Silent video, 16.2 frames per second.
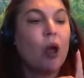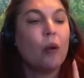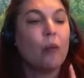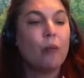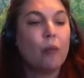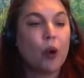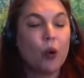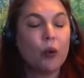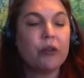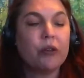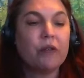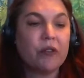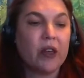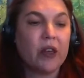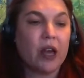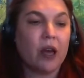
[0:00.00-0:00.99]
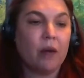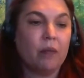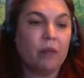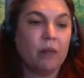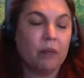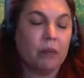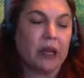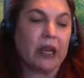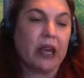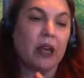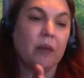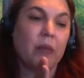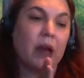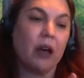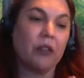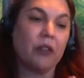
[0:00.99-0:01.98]
Both of them
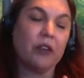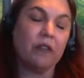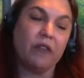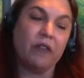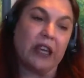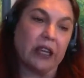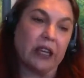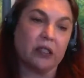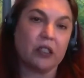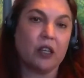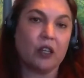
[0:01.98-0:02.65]
became healthy vegans.